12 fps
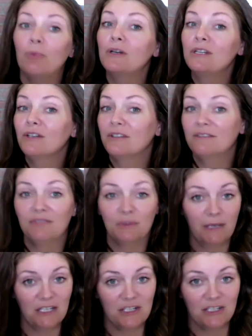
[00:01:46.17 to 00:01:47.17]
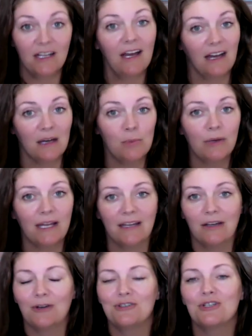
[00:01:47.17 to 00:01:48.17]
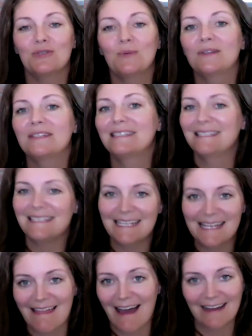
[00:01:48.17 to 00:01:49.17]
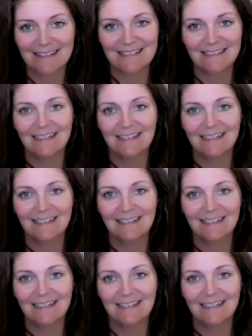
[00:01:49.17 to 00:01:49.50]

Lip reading: put your information up and coaches will see that.